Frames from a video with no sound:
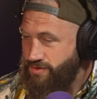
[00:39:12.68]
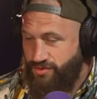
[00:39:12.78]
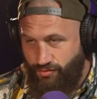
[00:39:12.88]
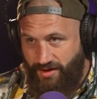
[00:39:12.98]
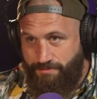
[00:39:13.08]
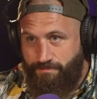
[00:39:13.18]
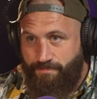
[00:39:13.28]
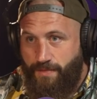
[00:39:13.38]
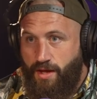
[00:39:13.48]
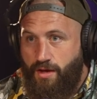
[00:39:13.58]
The Scream,
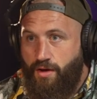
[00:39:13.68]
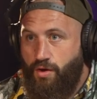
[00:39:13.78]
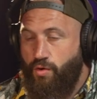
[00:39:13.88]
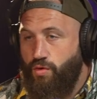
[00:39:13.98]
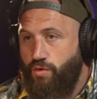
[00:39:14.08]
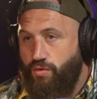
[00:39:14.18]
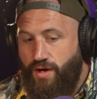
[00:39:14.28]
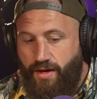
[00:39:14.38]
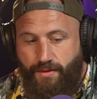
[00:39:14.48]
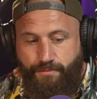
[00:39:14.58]
or
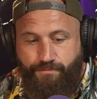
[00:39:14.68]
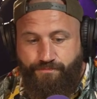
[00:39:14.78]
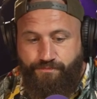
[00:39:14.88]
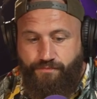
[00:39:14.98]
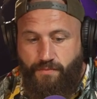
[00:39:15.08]
um,